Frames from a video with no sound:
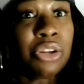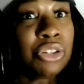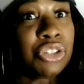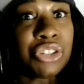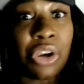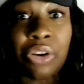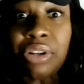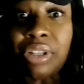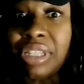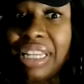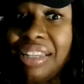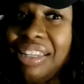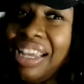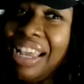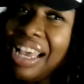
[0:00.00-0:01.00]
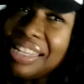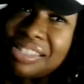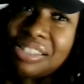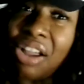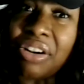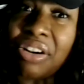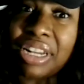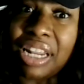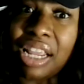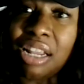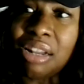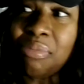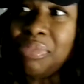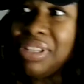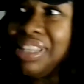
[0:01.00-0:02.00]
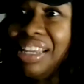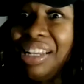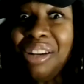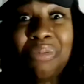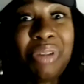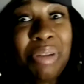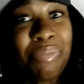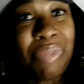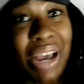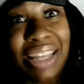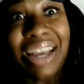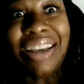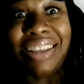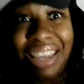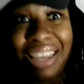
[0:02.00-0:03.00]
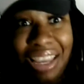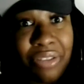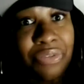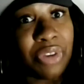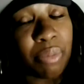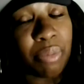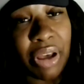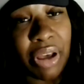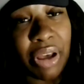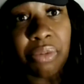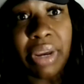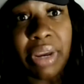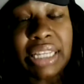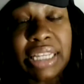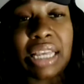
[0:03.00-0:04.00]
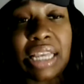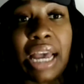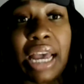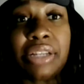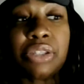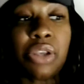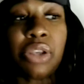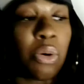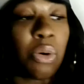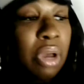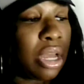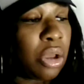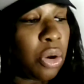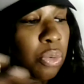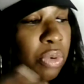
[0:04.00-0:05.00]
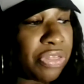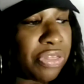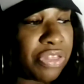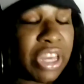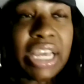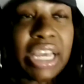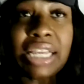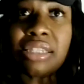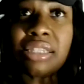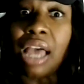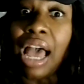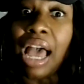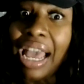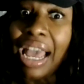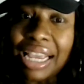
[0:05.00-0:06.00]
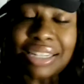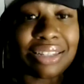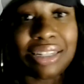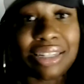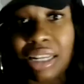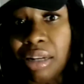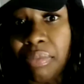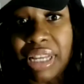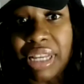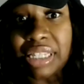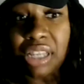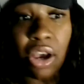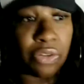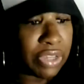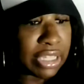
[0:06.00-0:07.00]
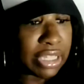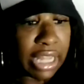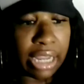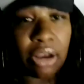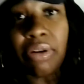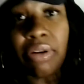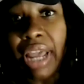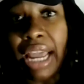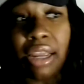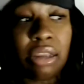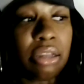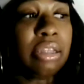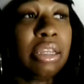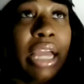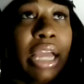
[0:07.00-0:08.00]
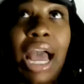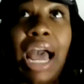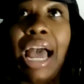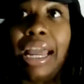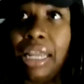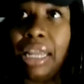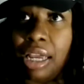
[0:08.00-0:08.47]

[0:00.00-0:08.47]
Journaling, yeah, I started it, but then it went by again, fell by the wayside. So with this, I actually did it myself. It's like, okay, I